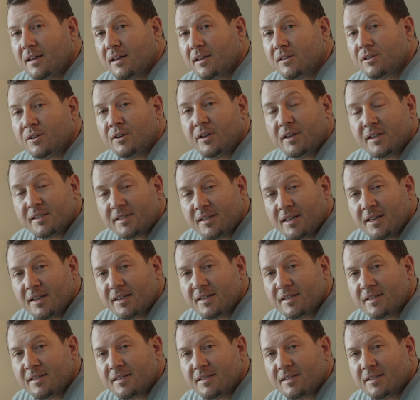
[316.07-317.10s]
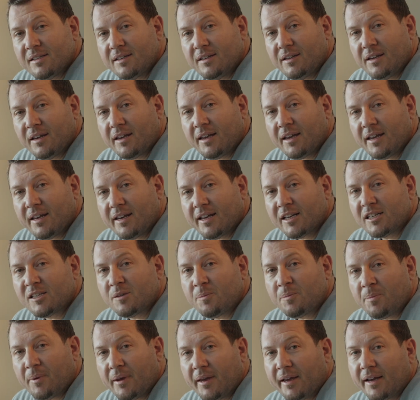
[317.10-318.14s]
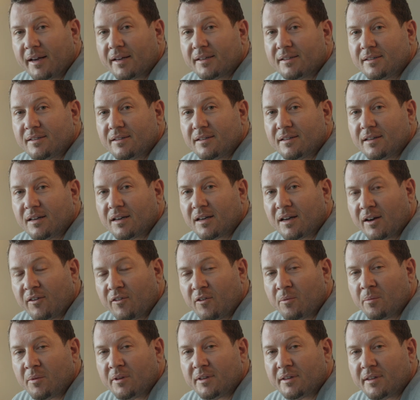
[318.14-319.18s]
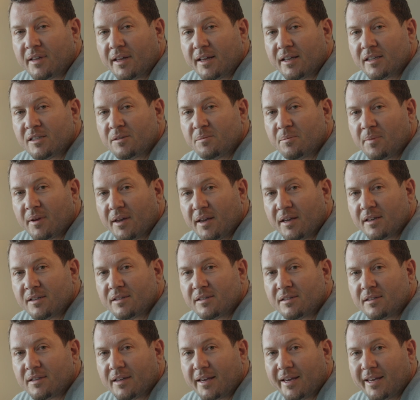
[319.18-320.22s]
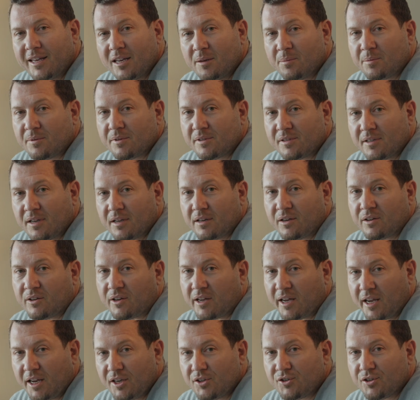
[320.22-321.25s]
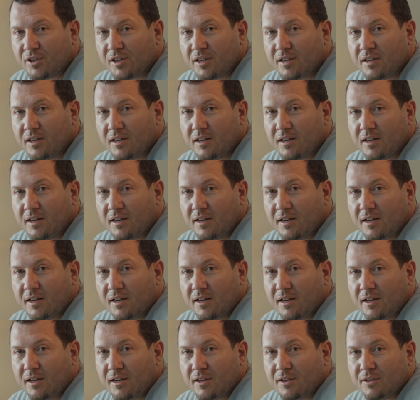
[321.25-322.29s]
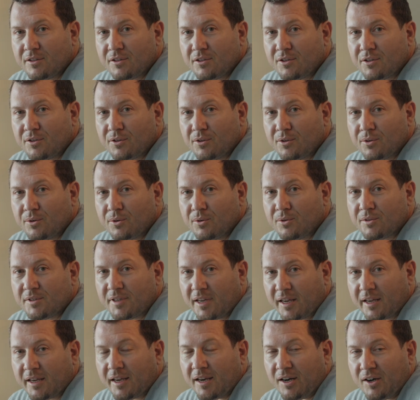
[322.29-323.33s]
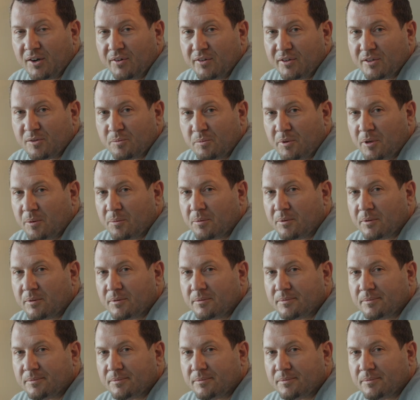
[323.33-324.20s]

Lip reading: So he says, you can't expect a government that's based 80% on hatred to take care of its people.